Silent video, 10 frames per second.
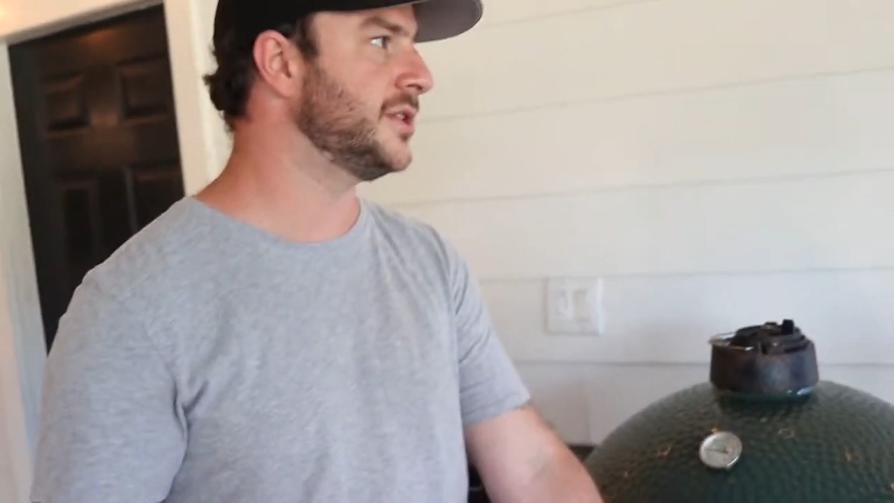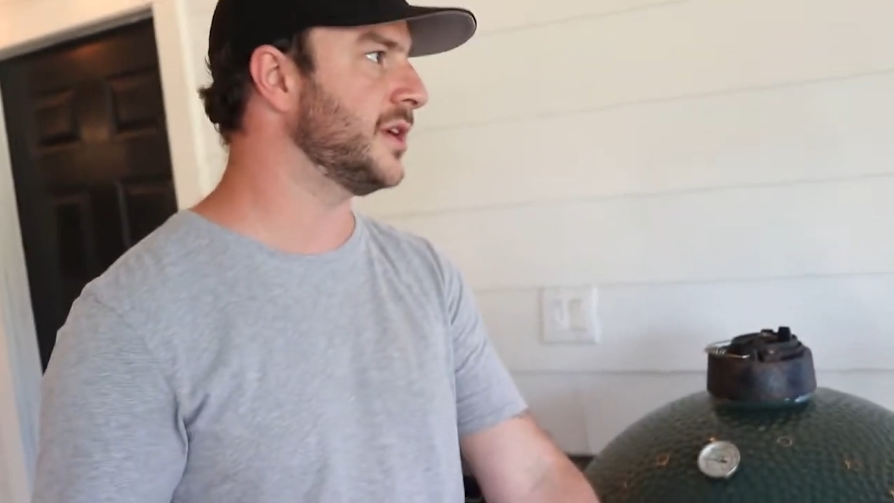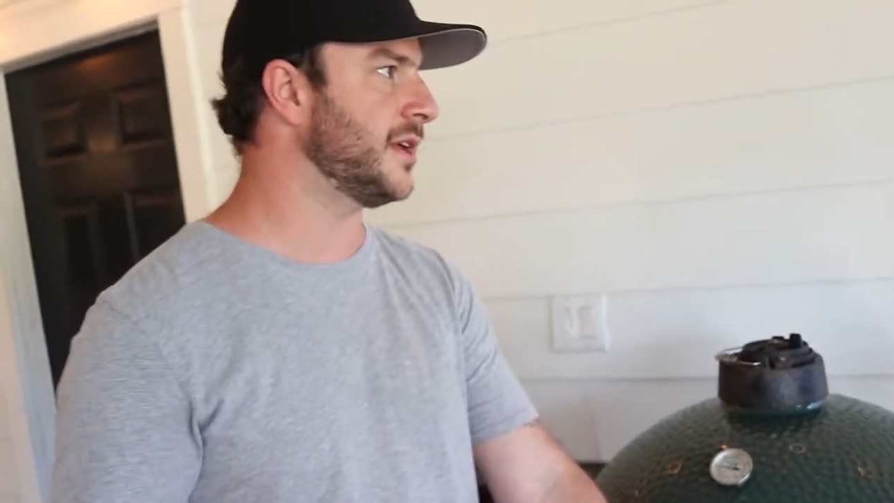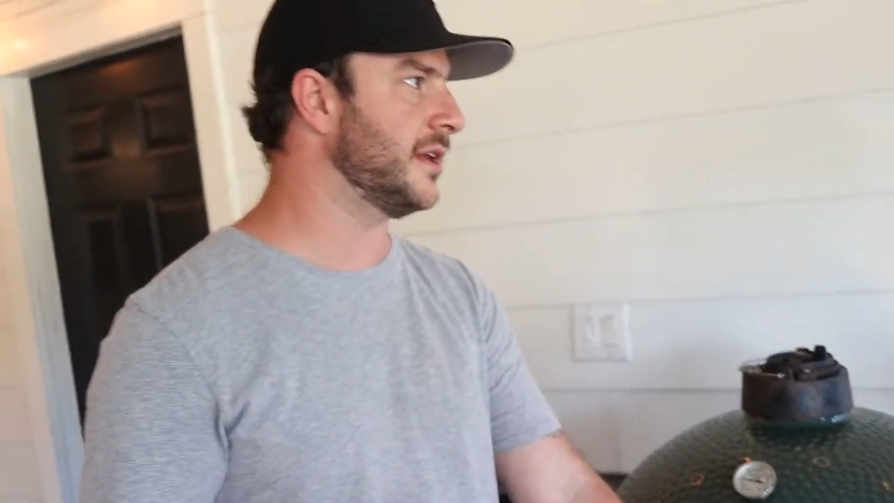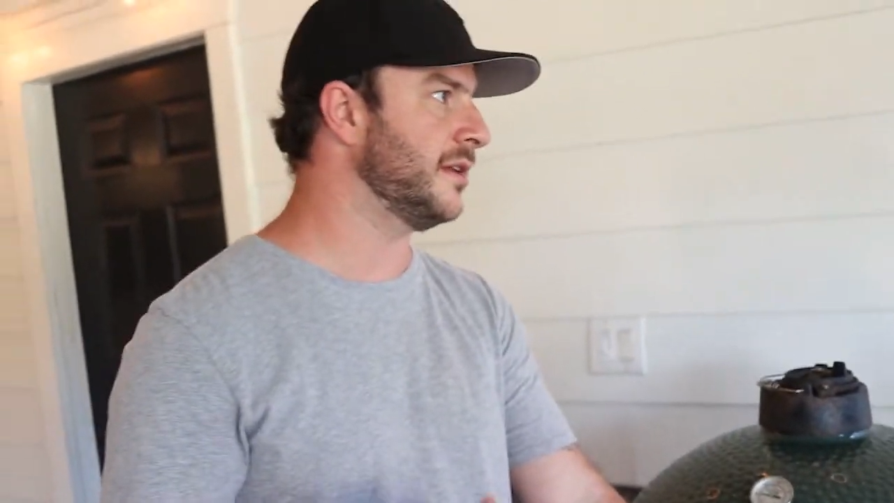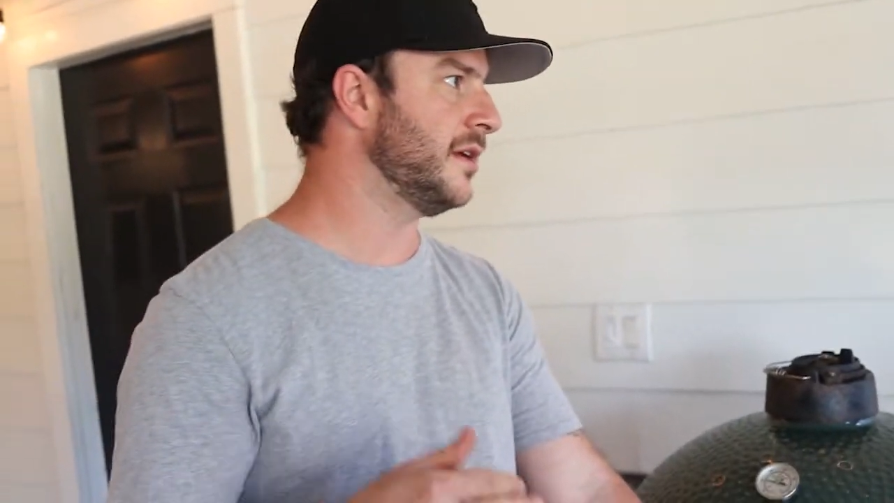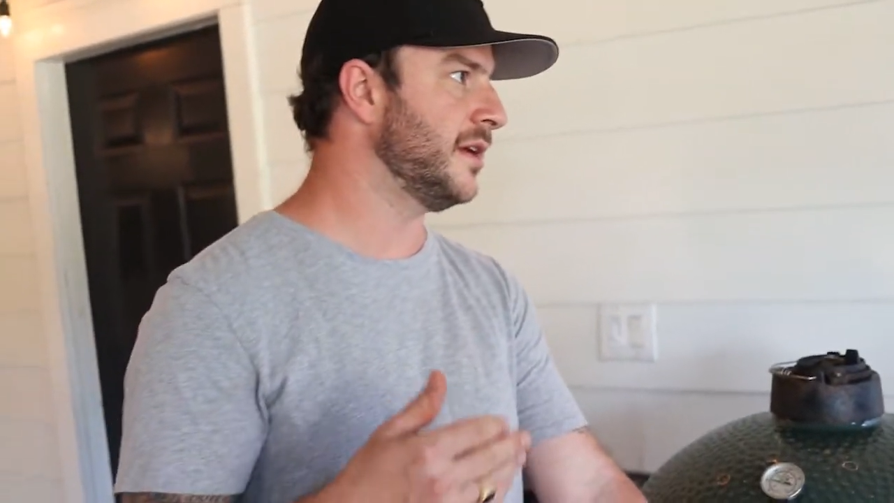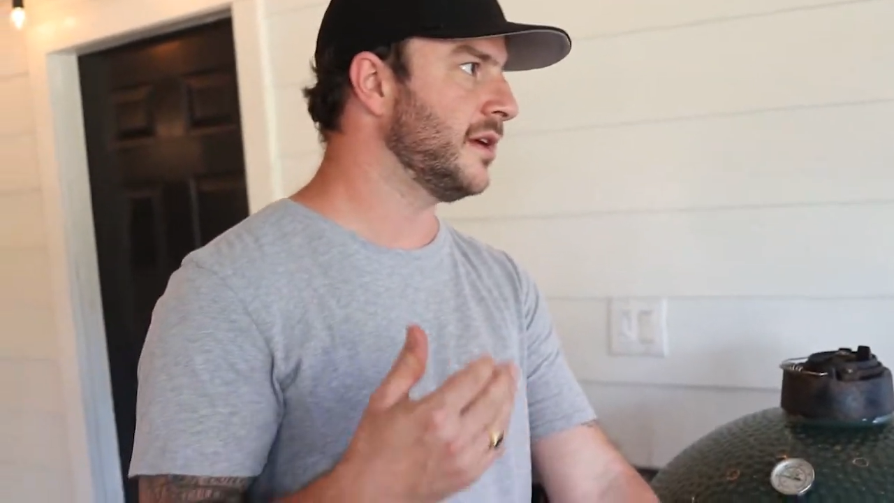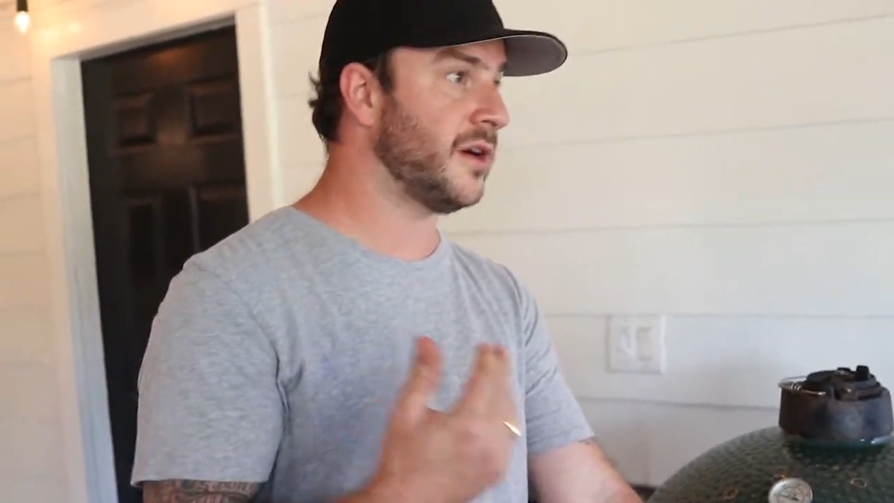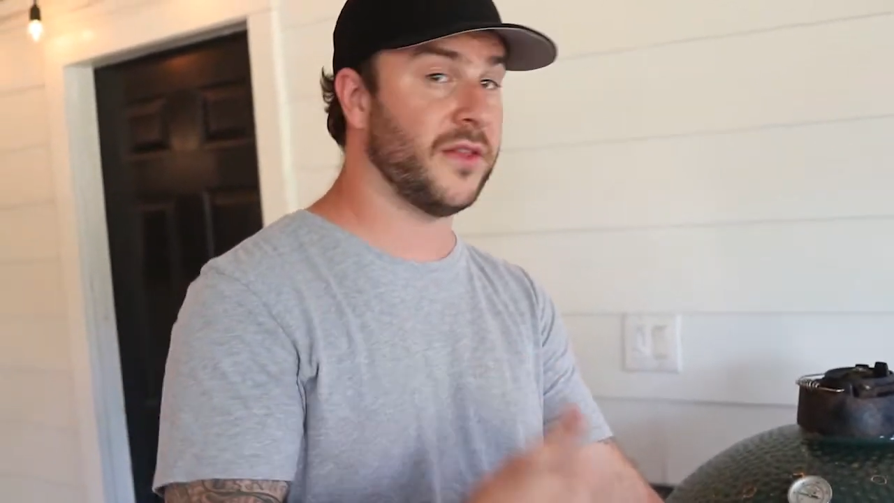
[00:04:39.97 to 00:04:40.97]
chicken
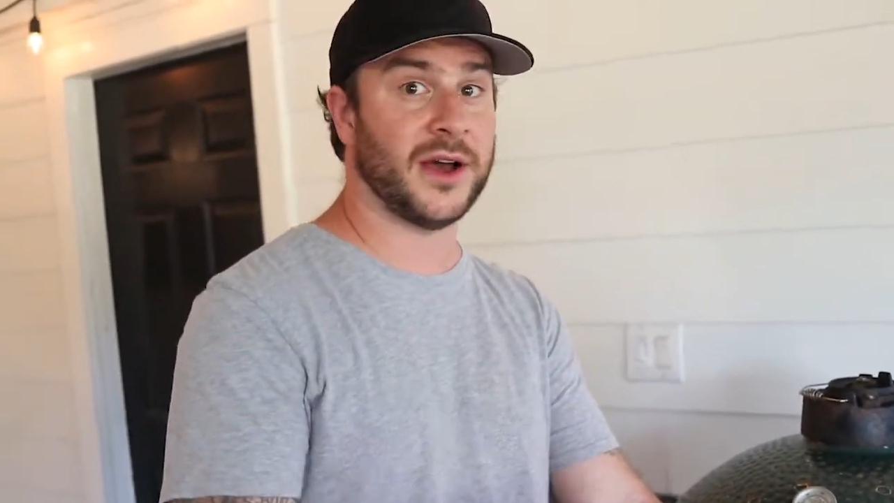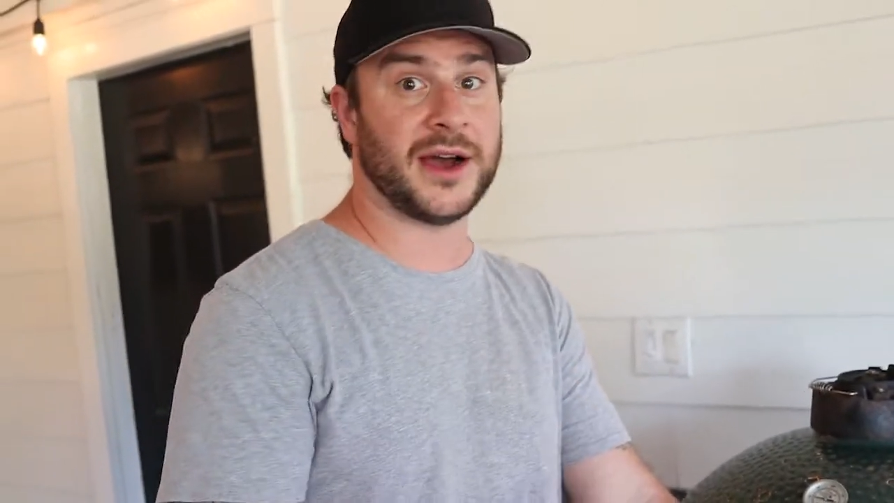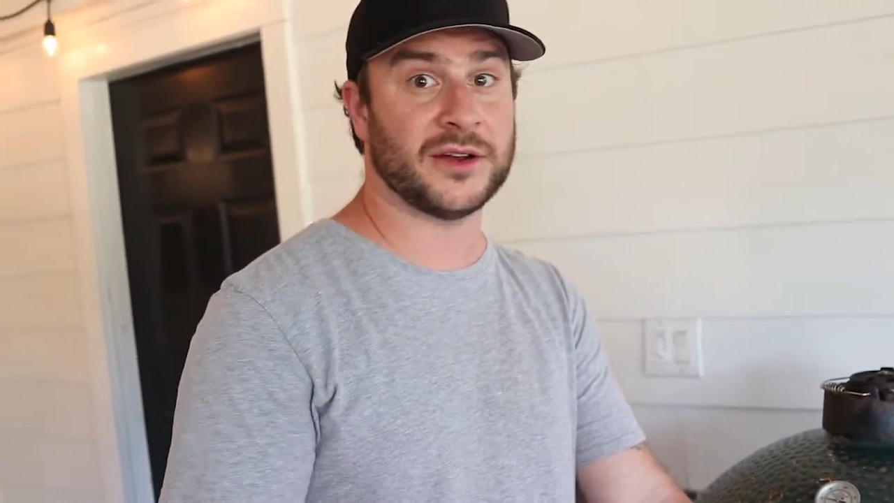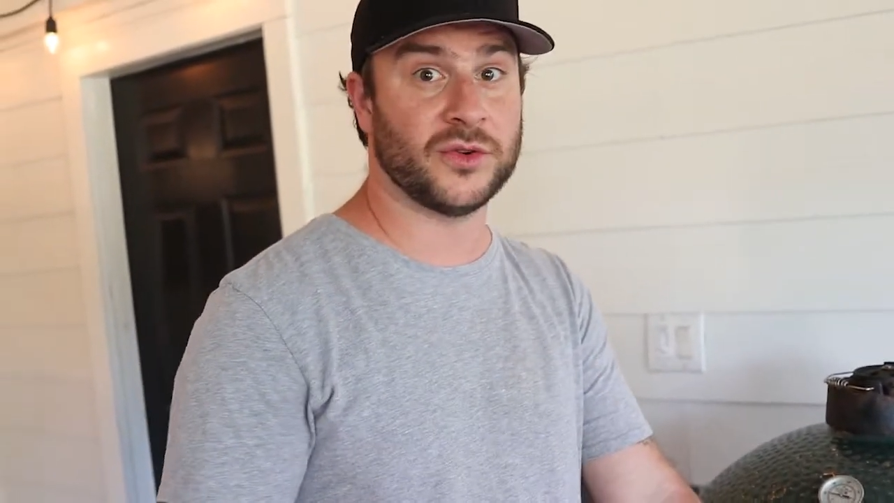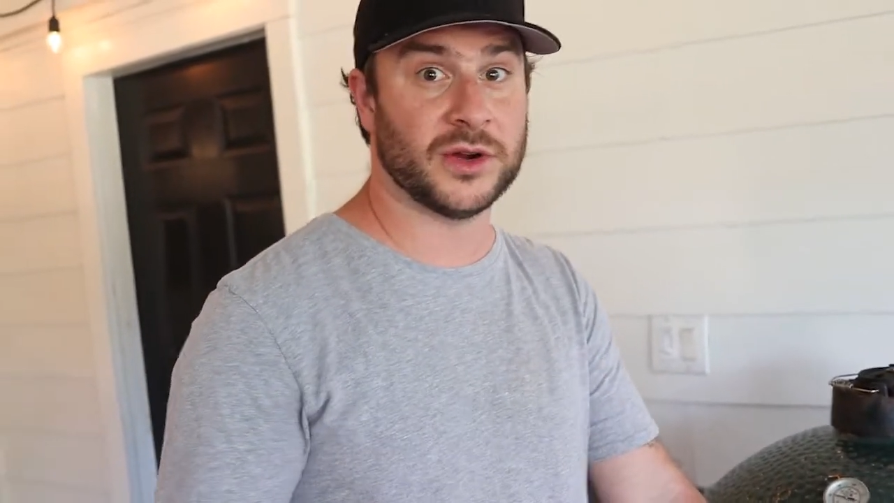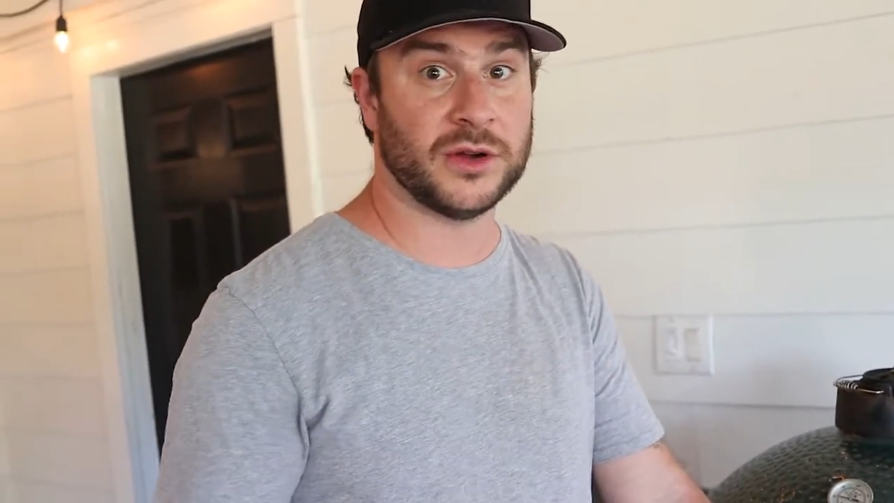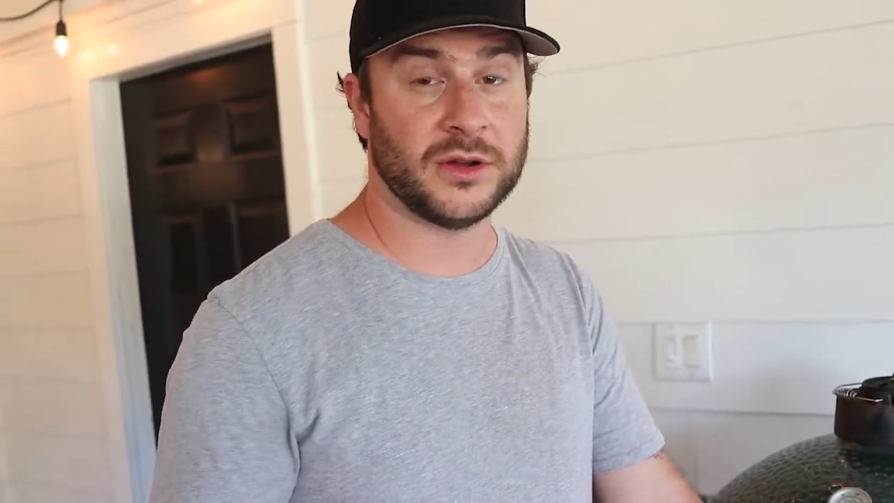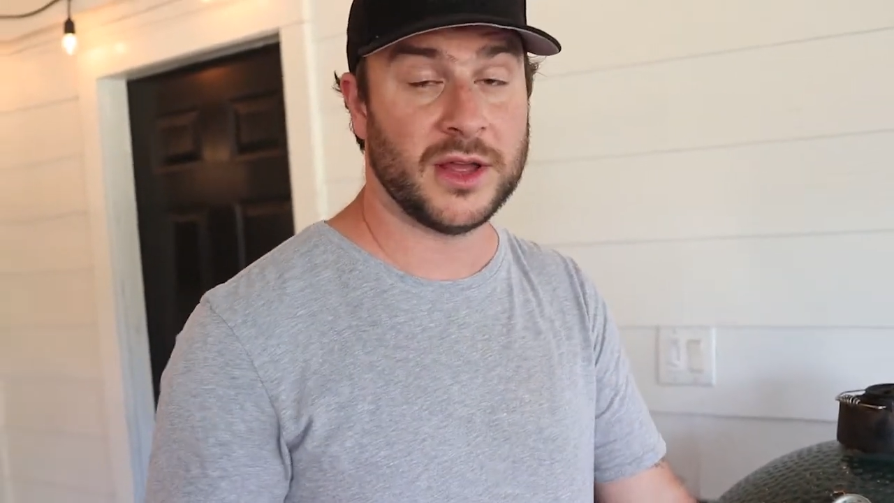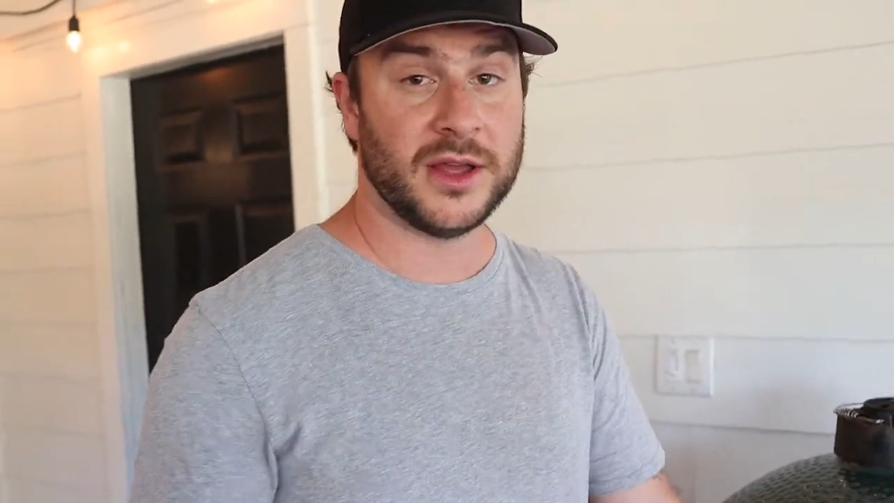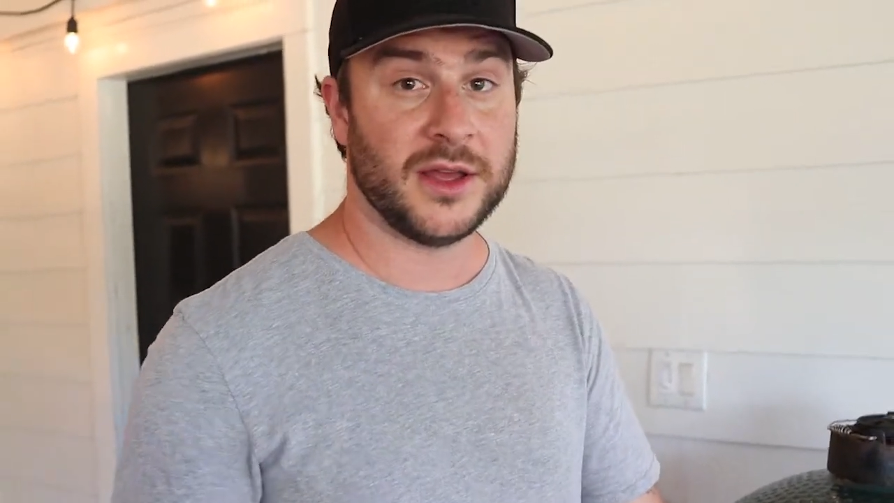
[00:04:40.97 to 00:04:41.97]
on the hot grill.